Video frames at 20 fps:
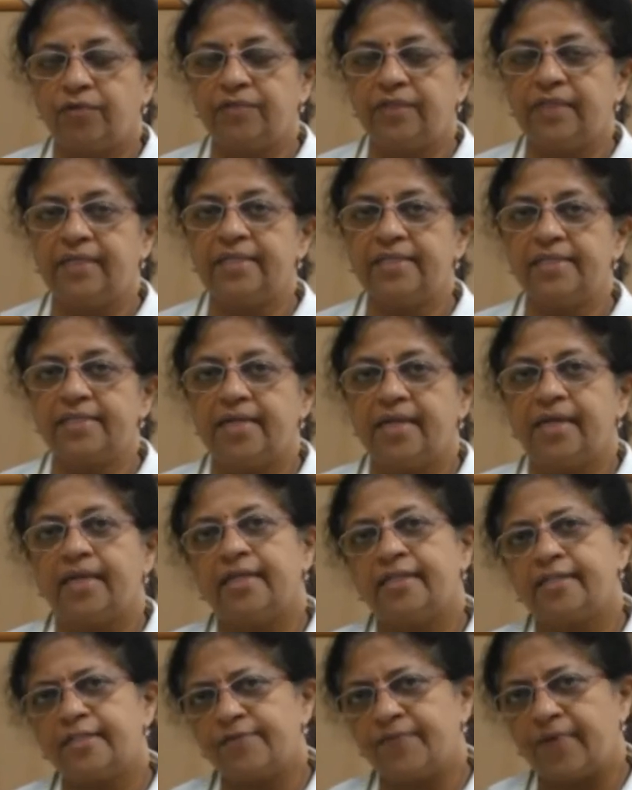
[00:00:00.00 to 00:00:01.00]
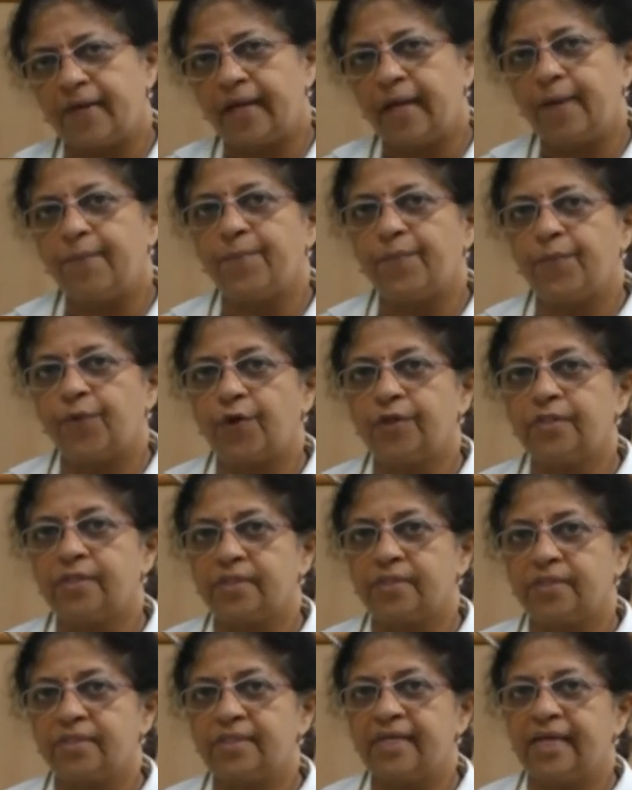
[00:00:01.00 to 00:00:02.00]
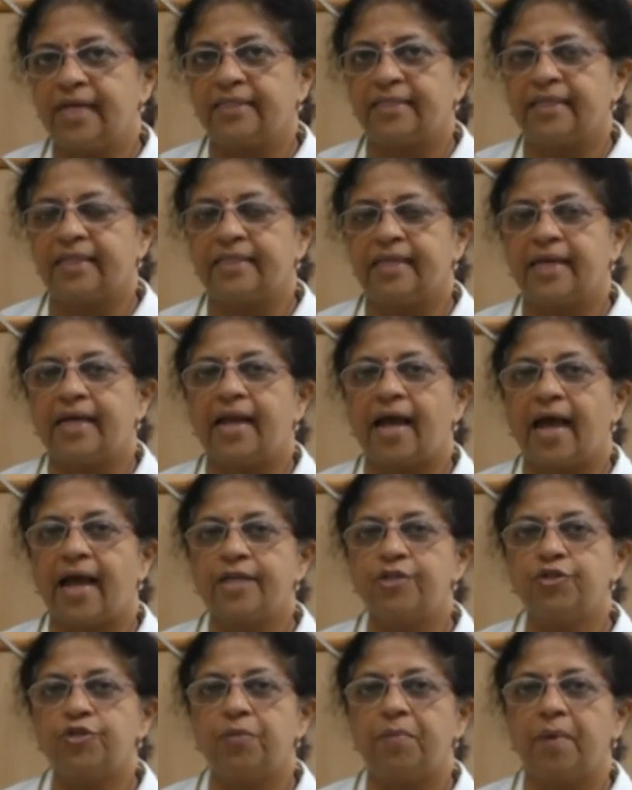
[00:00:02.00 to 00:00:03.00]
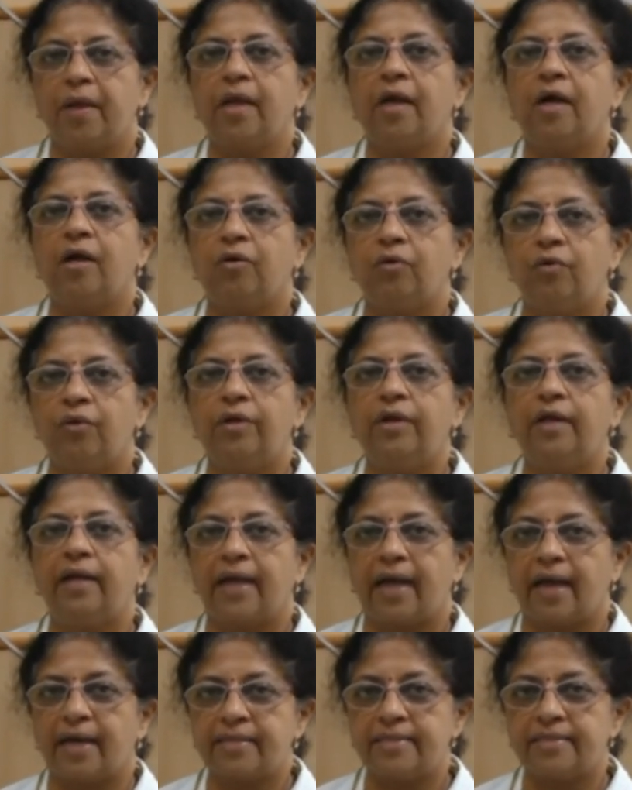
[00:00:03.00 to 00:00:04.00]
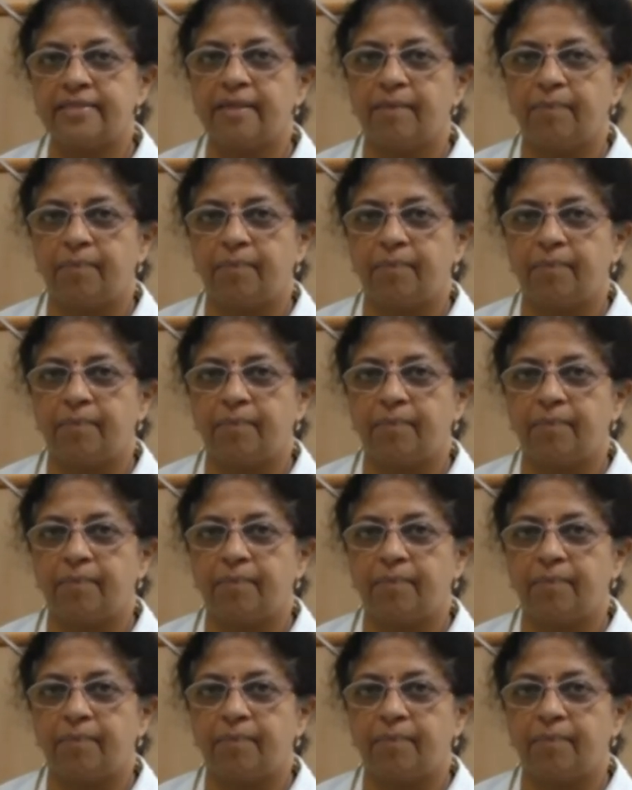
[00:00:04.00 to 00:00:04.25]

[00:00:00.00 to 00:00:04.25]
of this, it is very important that there has to be a good gas